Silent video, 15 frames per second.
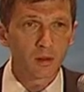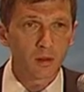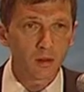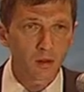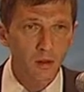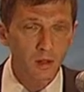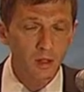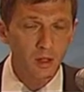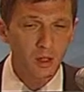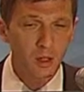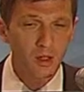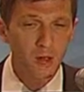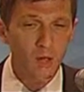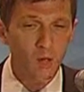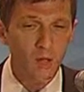
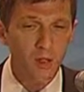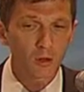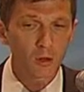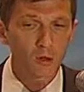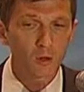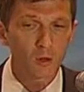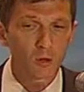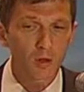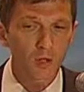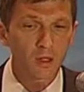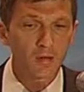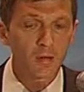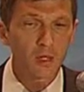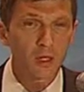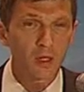stereo
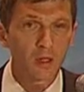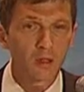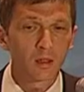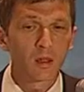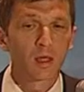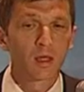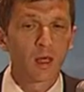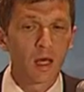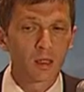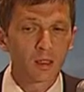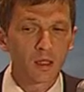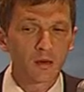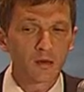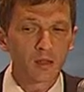interpretation of forests.